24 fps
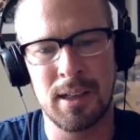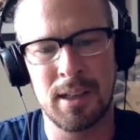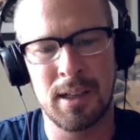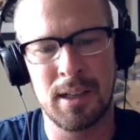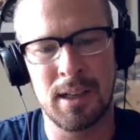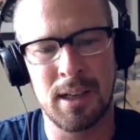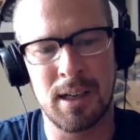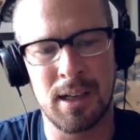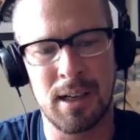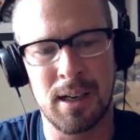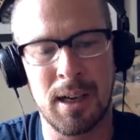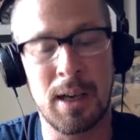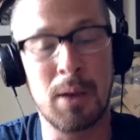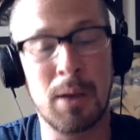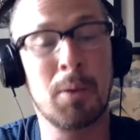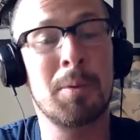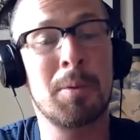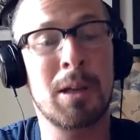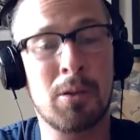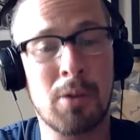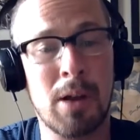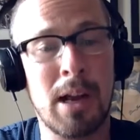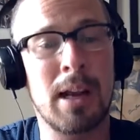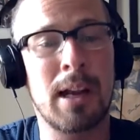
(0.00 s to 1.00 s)
It will
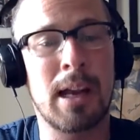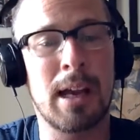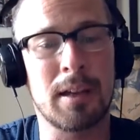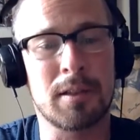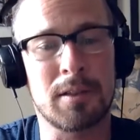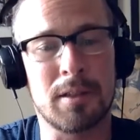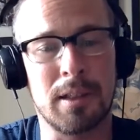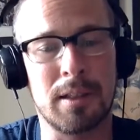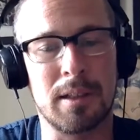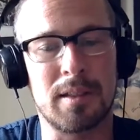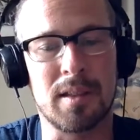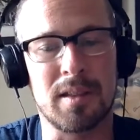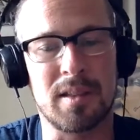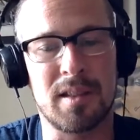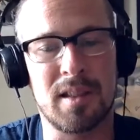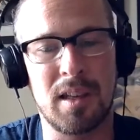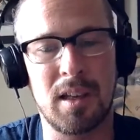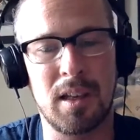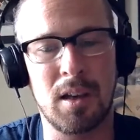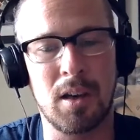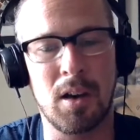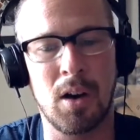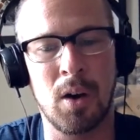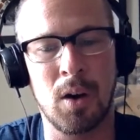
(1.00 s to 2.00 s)
be great, actually, to
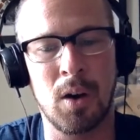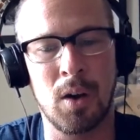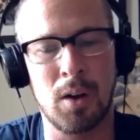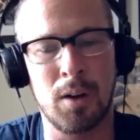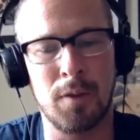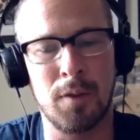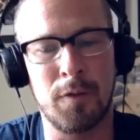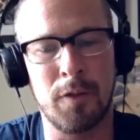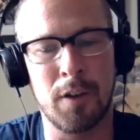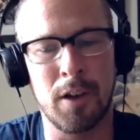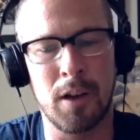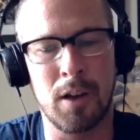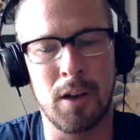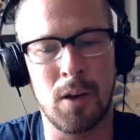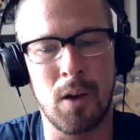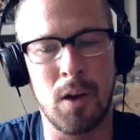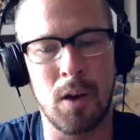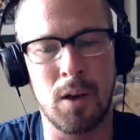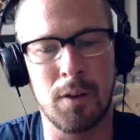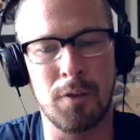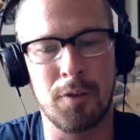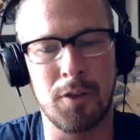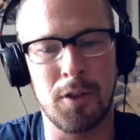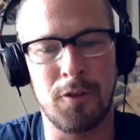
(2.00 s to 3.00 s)
see all of
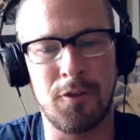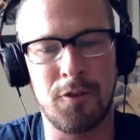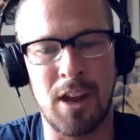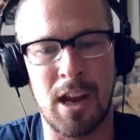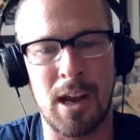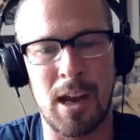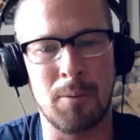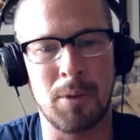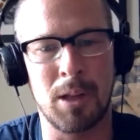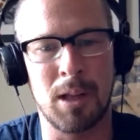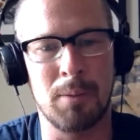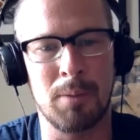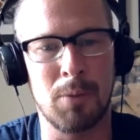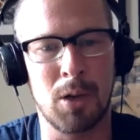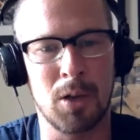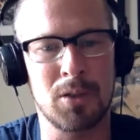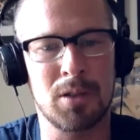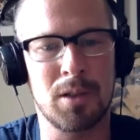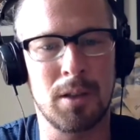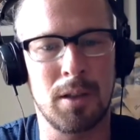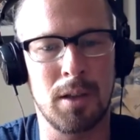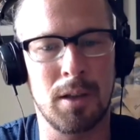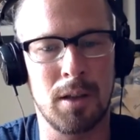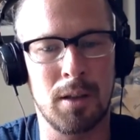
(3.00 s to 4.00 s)
the family,
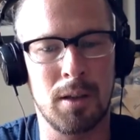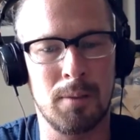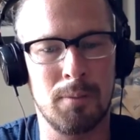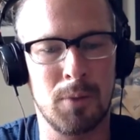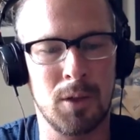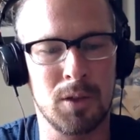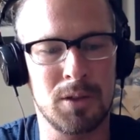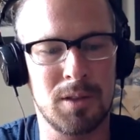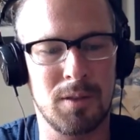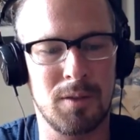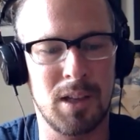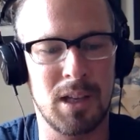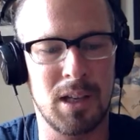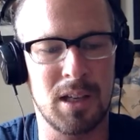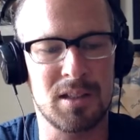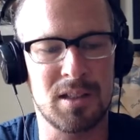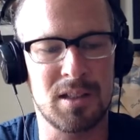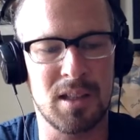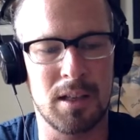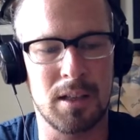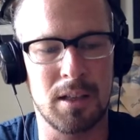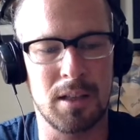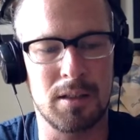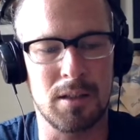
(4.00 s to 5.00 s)
most of the
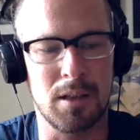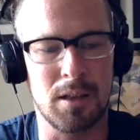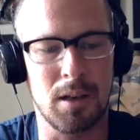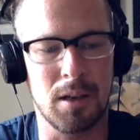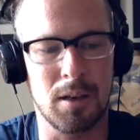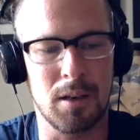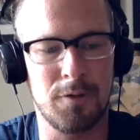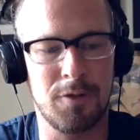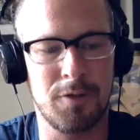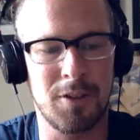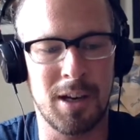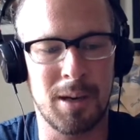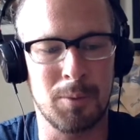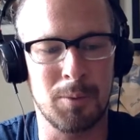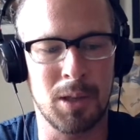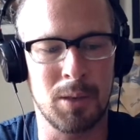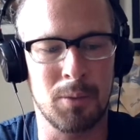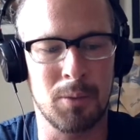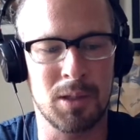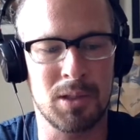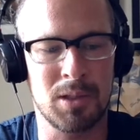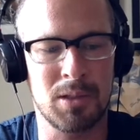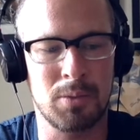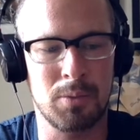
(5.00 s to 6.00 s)
extended DeHart family,
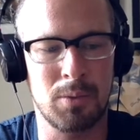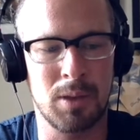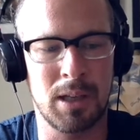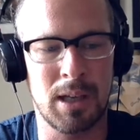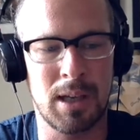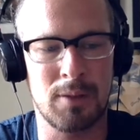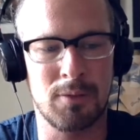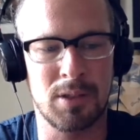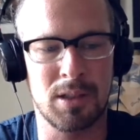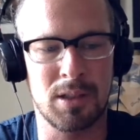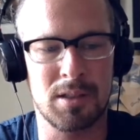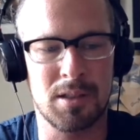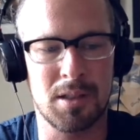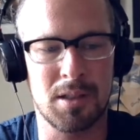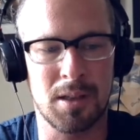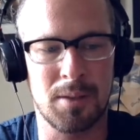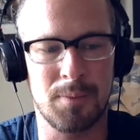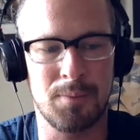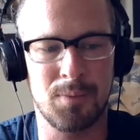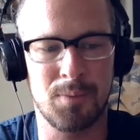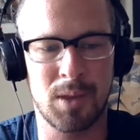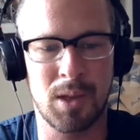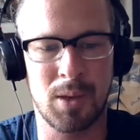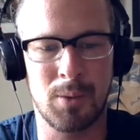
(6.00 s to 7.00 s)
which we haven't
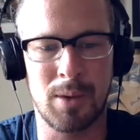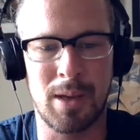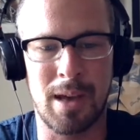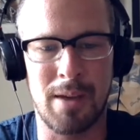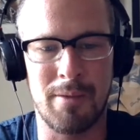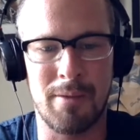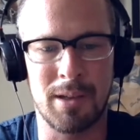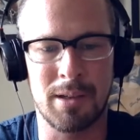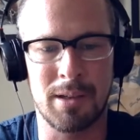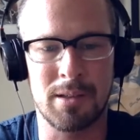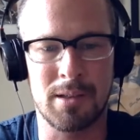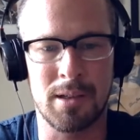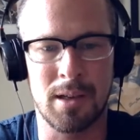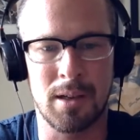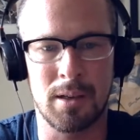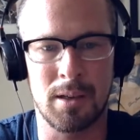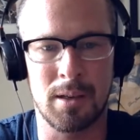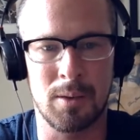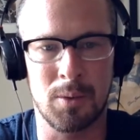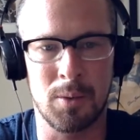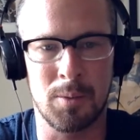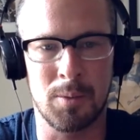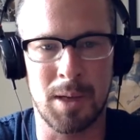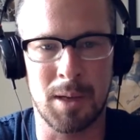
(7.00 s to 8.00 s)
done.
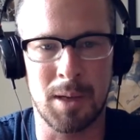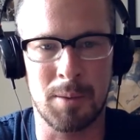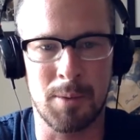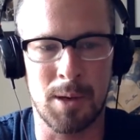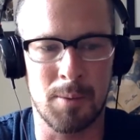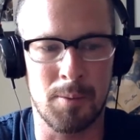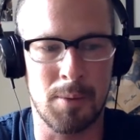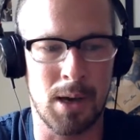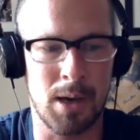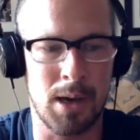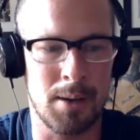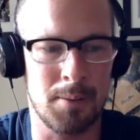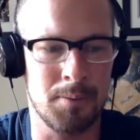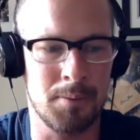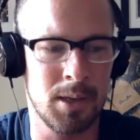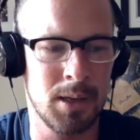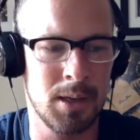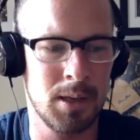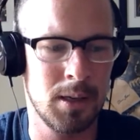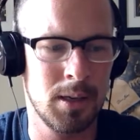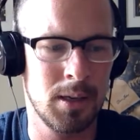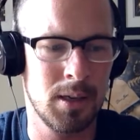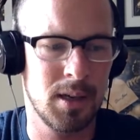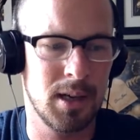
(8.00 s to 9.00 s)
It will make my mom
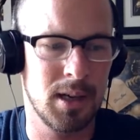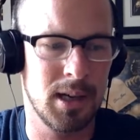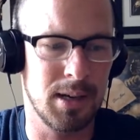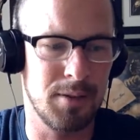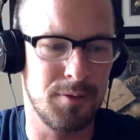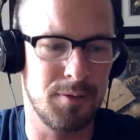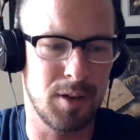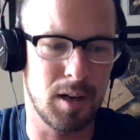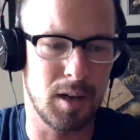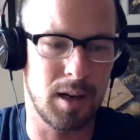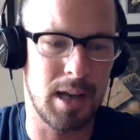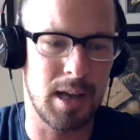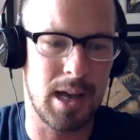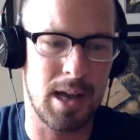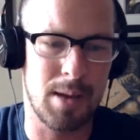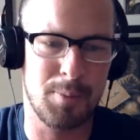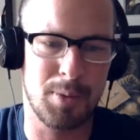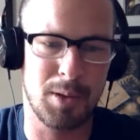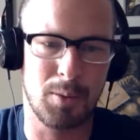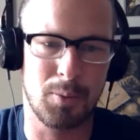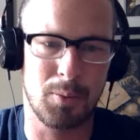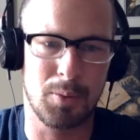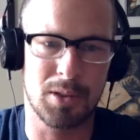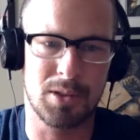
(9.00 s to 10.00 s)
very
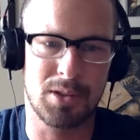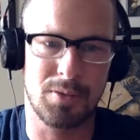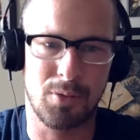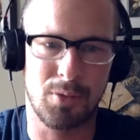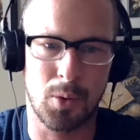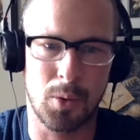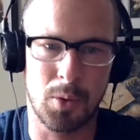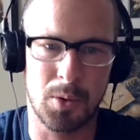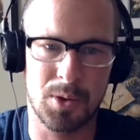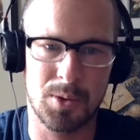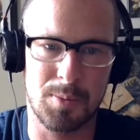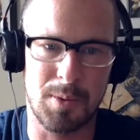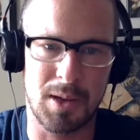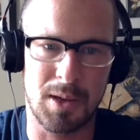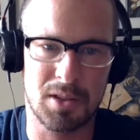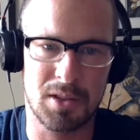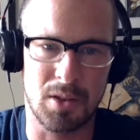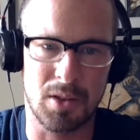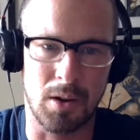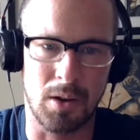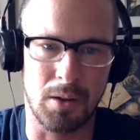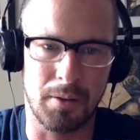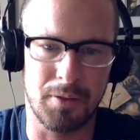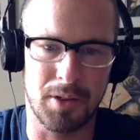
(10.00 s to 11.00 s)
happy, which of course makes
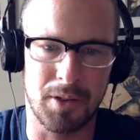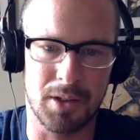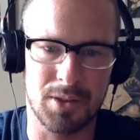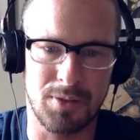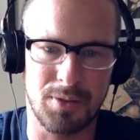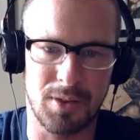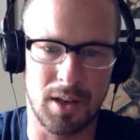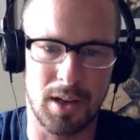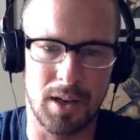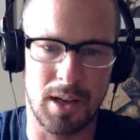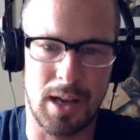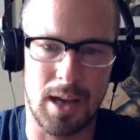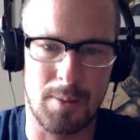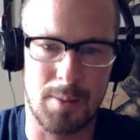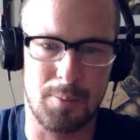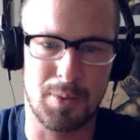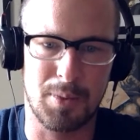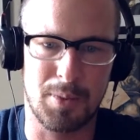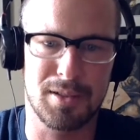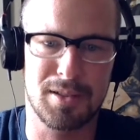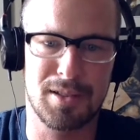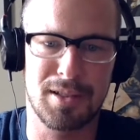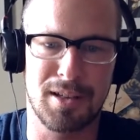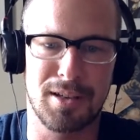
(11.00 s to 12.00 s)
all of us very
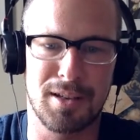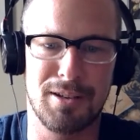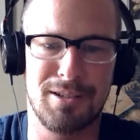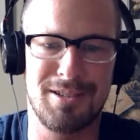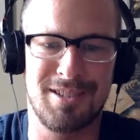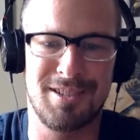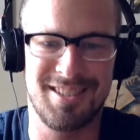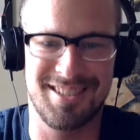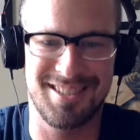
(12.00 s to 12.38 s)
happy. So.